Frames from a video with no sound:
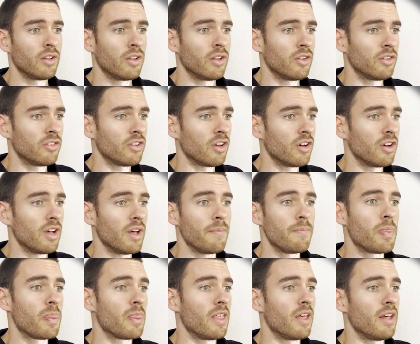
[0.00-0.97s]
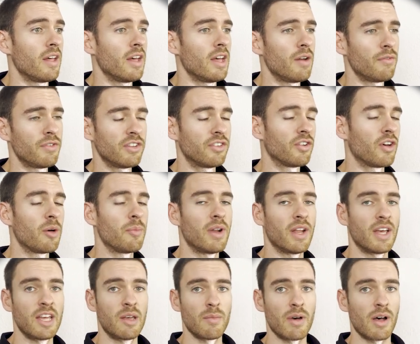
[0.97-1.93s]
So every time an
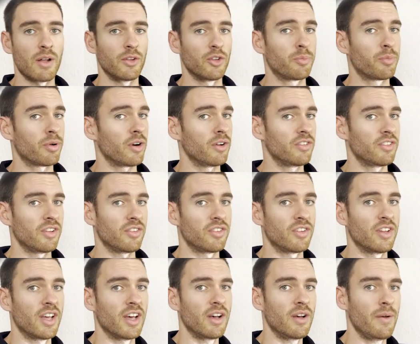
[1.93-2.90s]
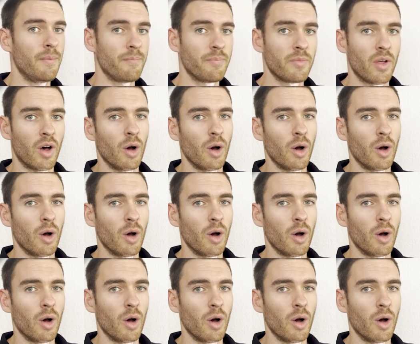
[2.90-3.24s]
email is processed now,